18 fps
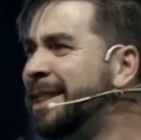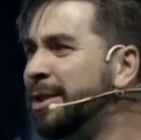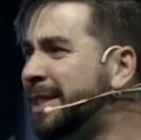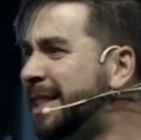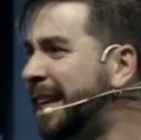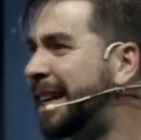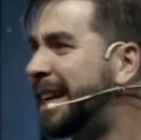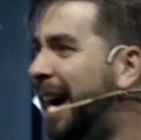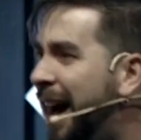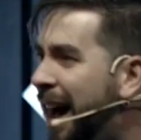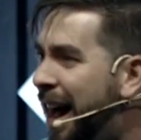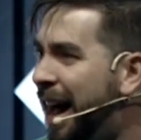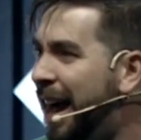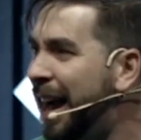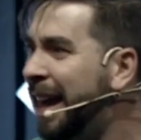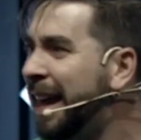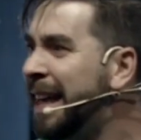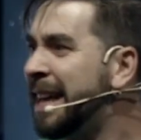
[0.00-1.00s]
there's a
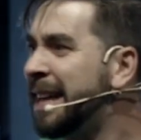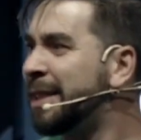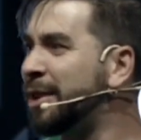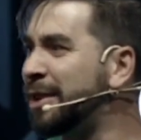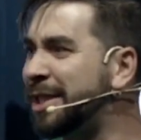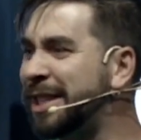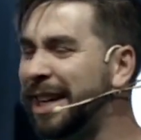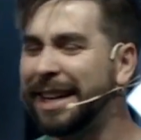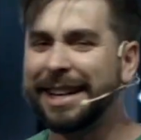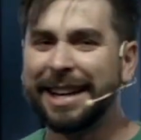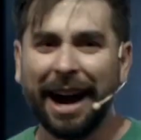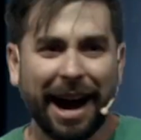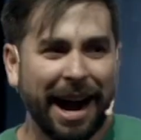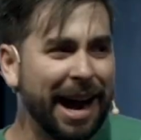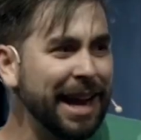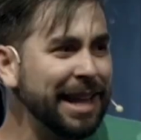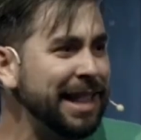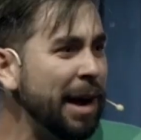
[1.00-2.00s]
guy
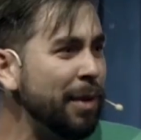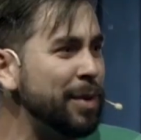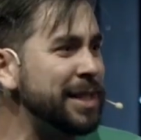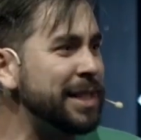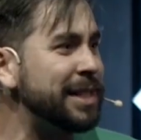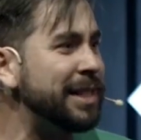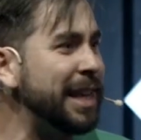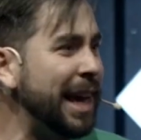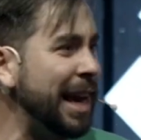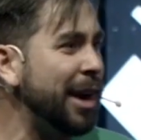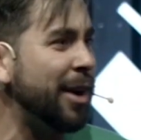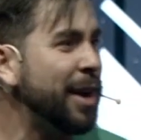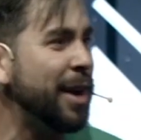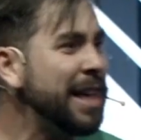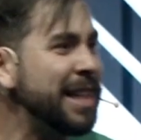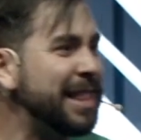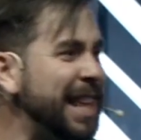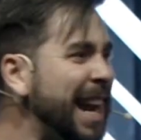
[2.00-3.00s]
that was there
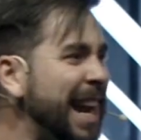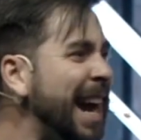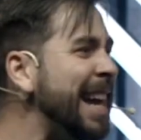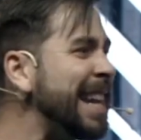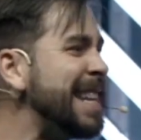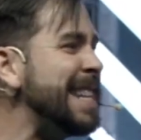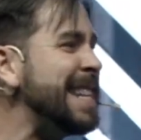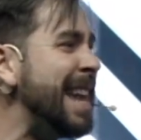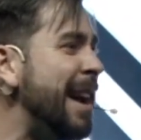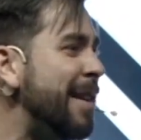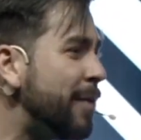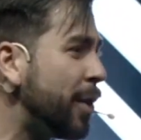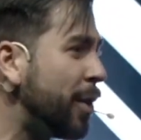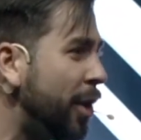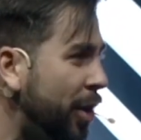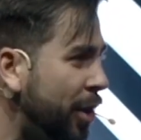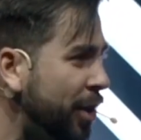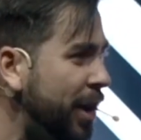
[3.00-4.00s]
that I had
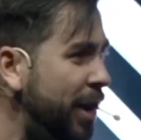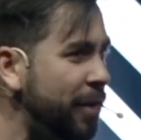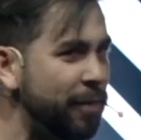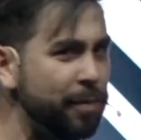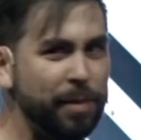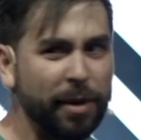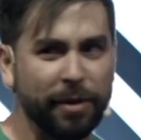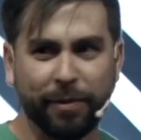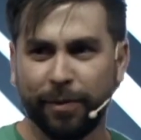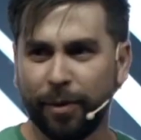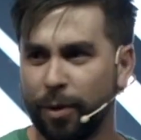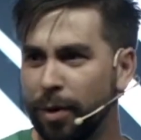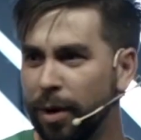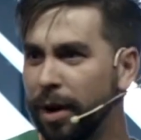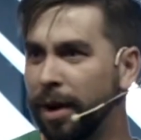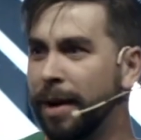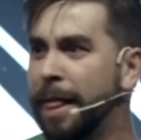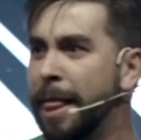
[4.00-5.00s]
never heard of
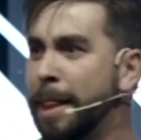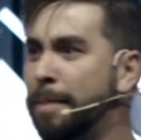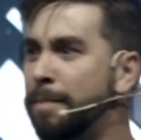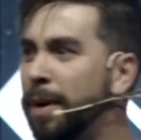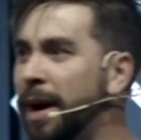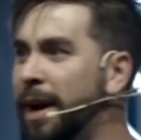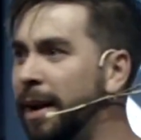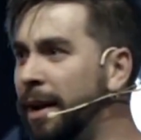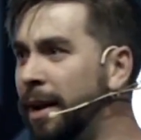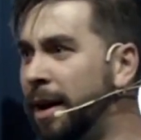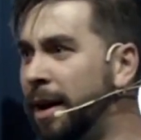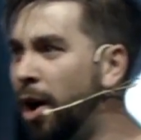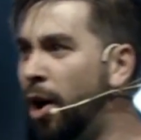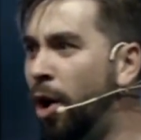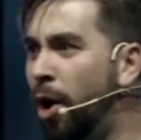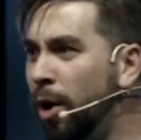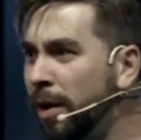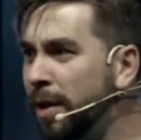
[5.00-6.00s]
before. But
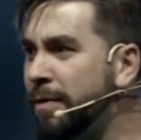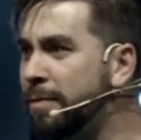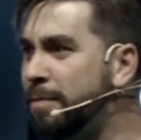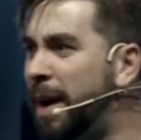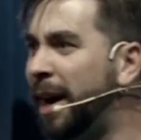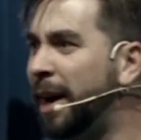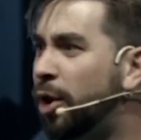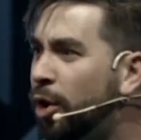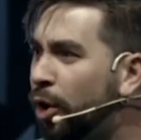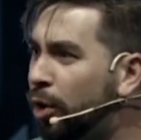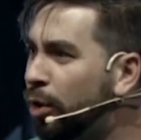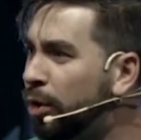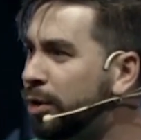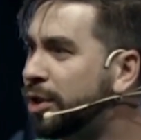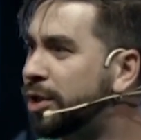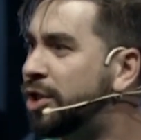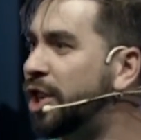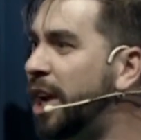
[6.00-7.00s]
all of my
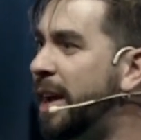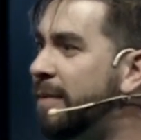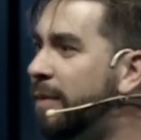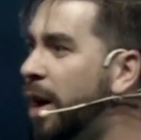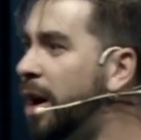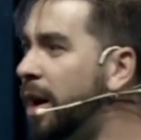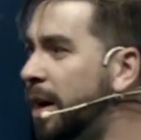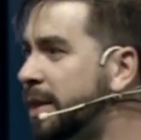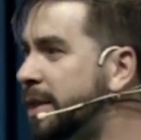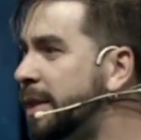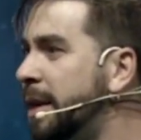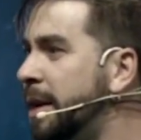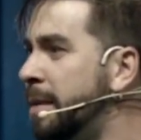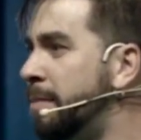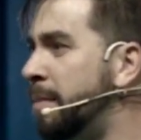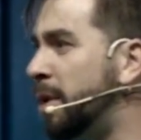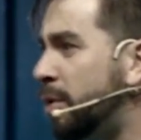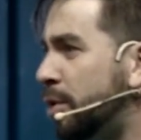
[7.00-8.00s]
girl JVOX
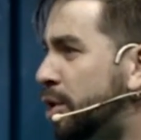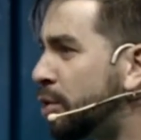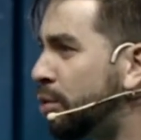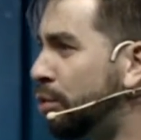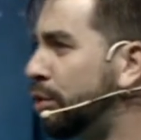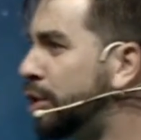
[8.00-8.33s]
middle school